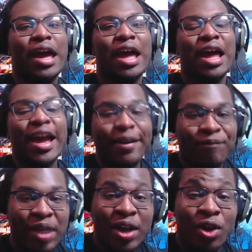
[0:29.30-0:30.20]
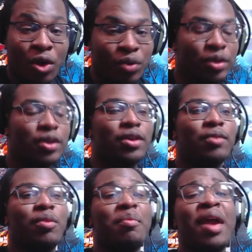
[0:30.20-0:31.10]
I failed,
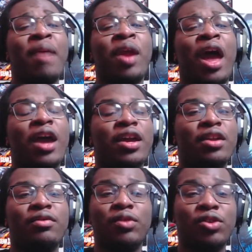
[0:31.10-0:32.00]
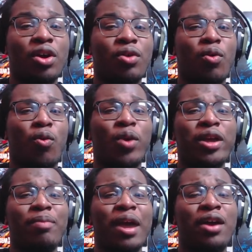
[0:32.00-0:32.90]
but maybe I can, you know,
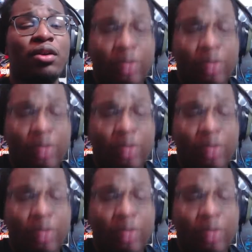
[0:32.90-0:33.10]
rebound